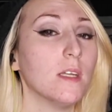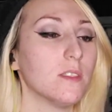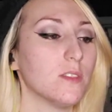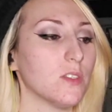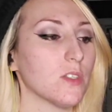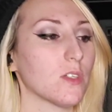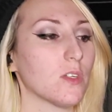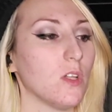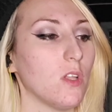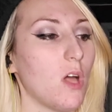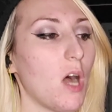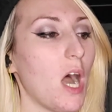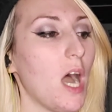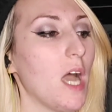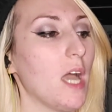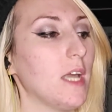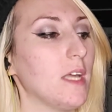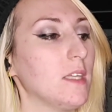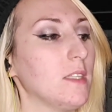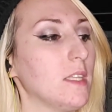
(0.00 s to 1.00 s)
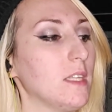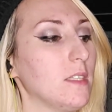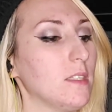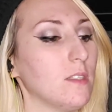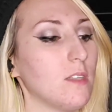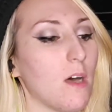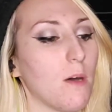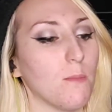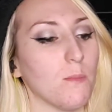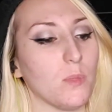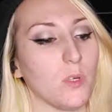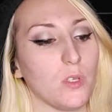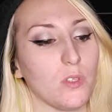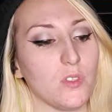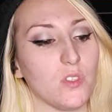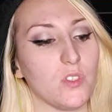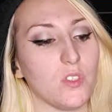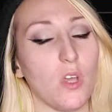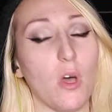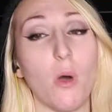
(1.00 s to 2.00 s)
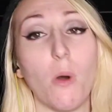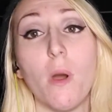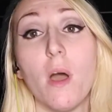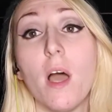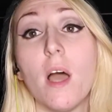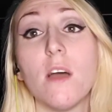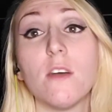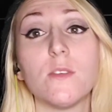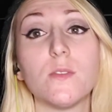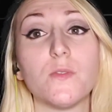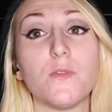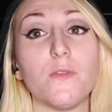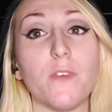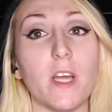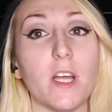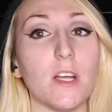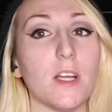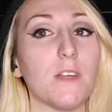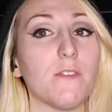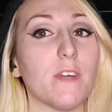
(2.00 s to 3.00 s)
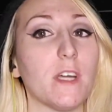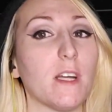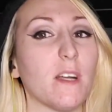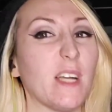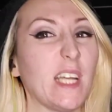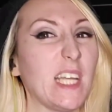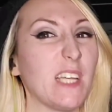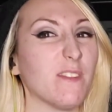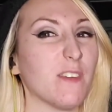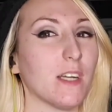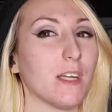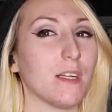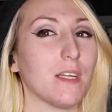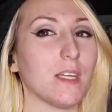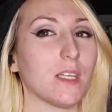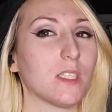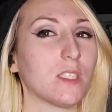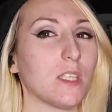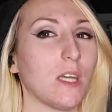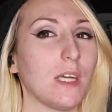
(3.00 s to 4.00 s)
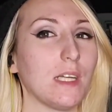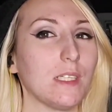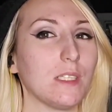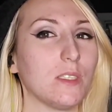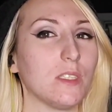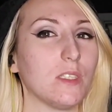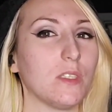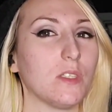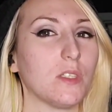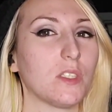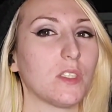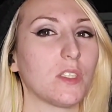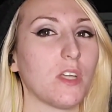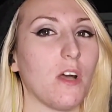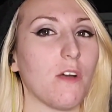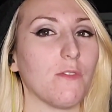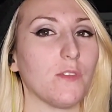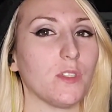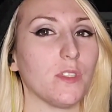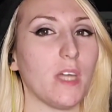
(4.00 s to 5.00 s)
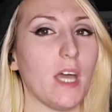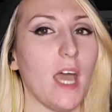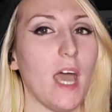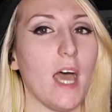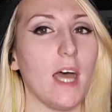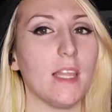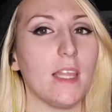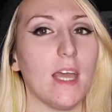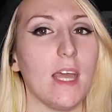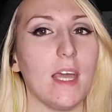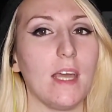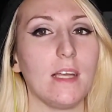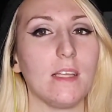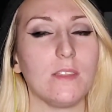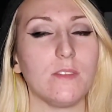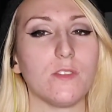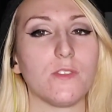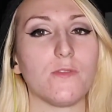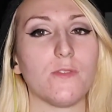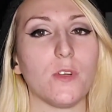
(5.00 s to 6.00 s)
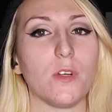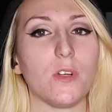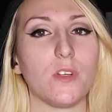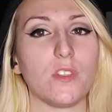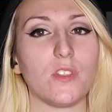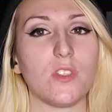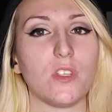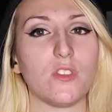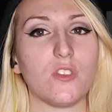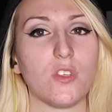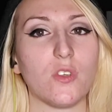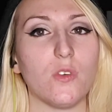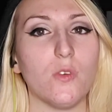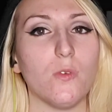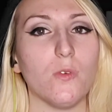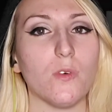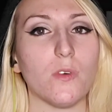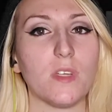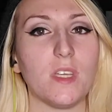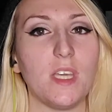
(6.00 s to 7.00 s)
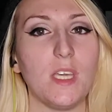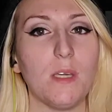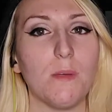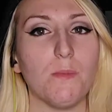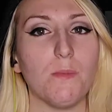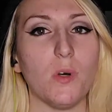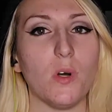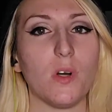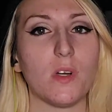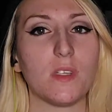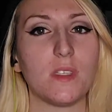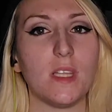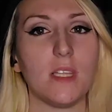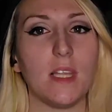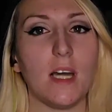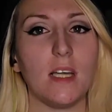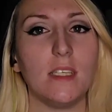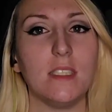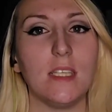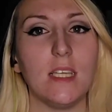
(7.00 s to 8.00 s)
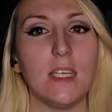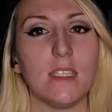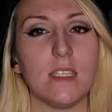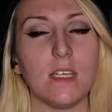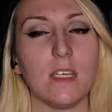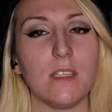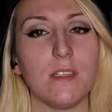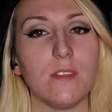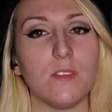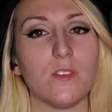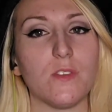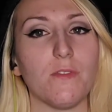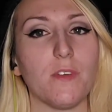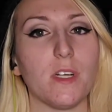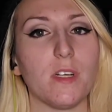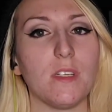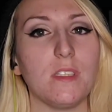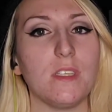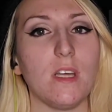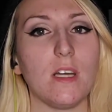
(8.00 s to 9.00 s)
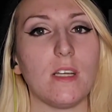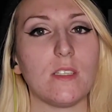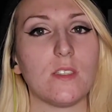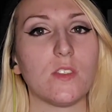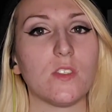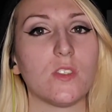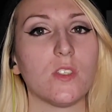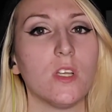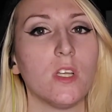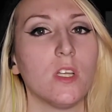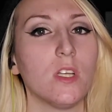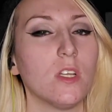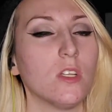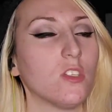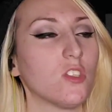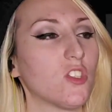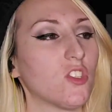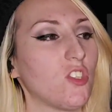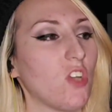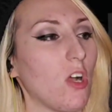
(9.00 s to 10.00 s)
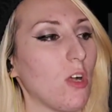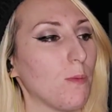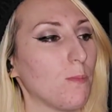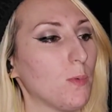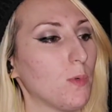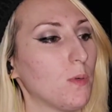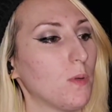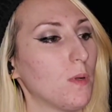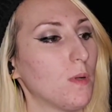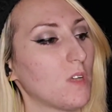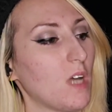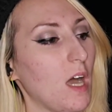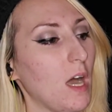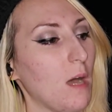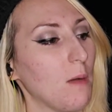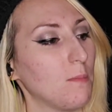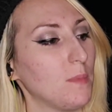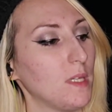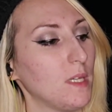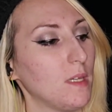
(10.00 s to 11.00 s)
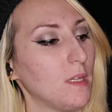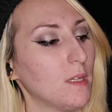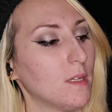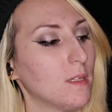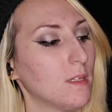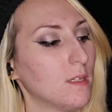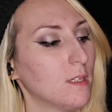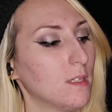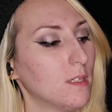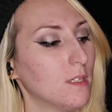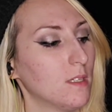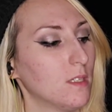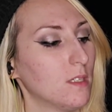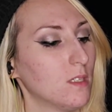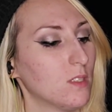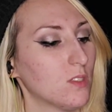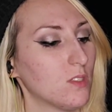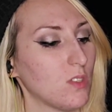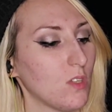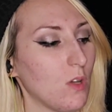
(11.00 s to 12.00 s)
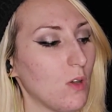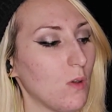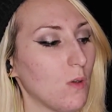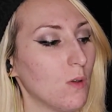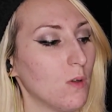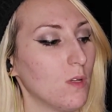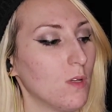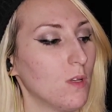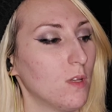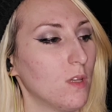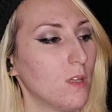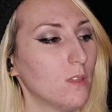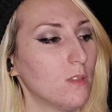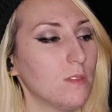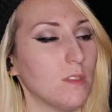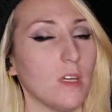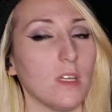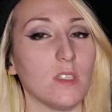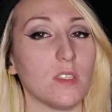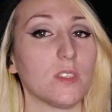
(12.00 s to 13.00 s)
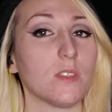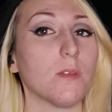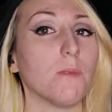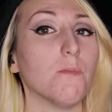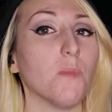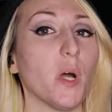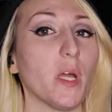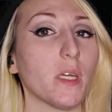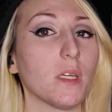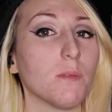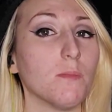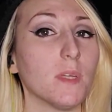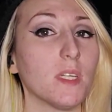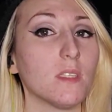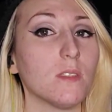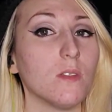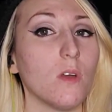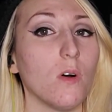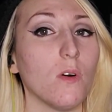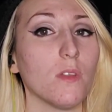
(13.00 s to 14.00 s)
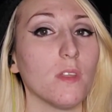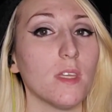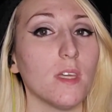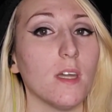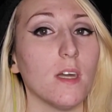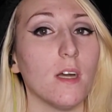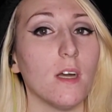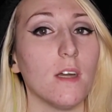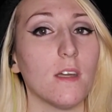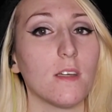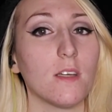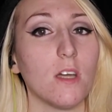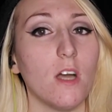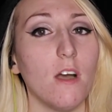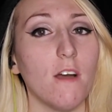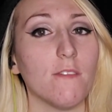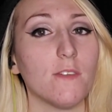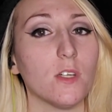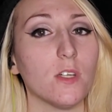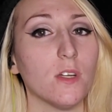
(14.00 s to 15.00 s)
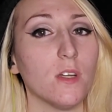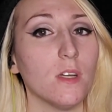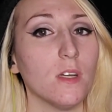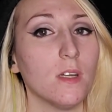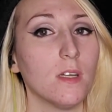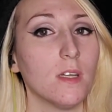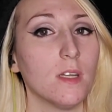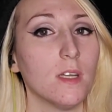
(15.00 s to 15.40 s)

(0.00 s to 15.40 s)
decline in numbers, so I was very, very, very excited to discover that, and for such a cool key book that I needed. It's a very nice, sharp copy. So, nice Mike Mignola cover.